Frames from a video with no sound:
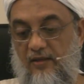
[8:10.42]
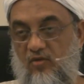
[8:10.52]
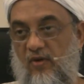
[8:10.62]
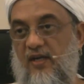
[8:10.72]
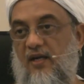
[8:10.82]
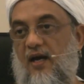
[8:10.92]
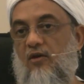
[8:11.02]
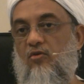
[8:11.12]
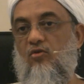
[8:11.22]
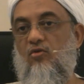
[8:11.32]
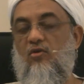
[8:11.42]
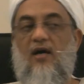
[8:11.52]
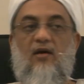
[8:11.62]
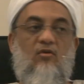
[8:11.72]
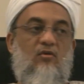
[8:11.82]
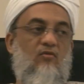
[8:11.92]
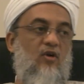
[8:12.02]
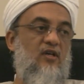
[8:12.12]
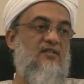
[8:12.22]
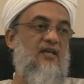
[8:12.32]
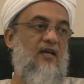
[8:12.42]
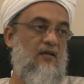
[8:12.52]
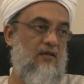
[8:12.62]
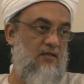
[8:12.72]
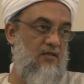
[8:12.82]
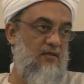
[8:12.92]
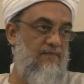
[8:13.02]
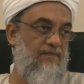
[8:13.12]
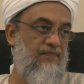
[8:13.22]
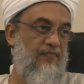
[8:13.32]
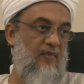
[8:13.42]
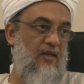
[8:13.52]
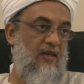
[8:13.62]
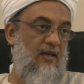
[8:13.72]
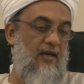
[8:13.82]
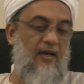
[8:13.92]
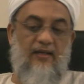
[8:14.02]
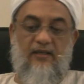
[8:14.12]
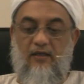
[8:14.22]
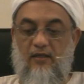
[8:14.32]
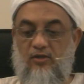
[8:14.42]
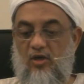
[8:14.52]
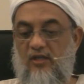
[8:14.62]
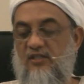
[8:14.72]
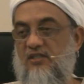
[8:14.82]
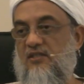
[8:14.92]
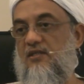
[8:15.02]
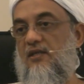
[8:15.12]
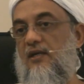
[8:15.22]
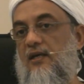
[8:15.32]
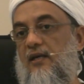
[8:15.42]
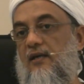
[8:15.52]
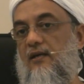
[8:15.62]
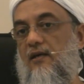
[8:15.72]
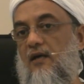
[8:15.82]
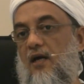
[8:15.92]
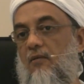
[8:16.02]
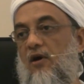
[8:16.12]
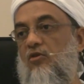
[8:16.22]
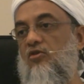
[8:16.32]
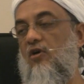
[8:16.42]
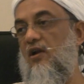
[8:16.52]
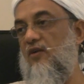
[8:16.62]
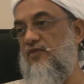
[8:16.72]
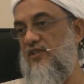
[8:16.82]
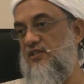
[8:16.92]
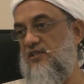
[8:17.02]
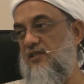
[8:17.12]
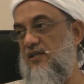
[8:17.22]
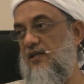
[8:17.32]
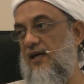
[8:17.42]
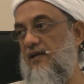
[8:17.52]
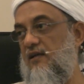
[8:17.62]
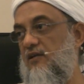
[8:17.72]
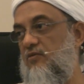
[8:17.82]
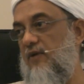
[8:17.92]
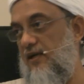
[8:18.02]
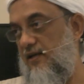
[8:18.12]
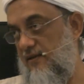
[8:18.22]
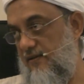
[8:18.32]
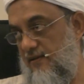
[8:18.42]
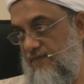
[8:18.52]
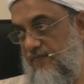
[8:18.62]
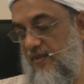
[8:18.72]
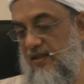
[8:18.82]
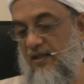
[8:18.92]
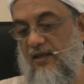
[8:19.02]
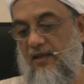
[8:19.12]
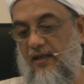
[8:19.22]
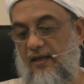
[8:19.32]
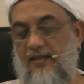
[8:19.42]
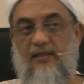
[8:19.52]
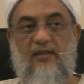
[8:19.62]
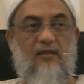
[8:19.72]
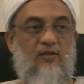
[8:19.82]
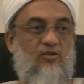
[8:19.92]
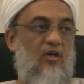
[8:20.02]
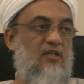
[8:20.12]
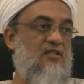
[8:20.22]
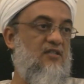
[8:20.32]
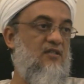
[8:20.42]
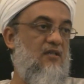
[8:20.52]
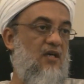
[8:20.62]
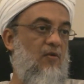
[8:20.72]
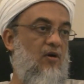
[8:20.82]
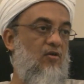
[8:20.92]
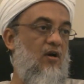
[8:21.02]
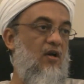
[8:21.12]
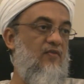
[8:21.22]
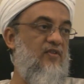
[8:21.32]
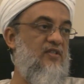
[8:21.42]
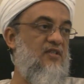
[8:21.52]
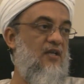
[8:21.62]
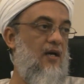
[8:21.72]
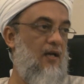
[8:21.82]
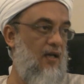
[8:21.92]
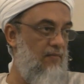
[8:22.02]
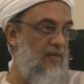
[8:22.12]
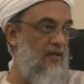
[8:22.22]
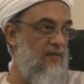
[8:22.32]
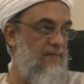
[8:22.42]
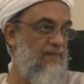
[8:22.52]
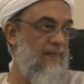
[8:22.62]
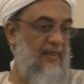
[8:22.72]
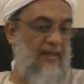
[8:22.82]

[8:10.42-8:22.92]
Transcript: So what did Karun do? Karun was arrogant and he rejoiced about all of this in an arrogant manner and he rejoiced about all of this in a haram manner.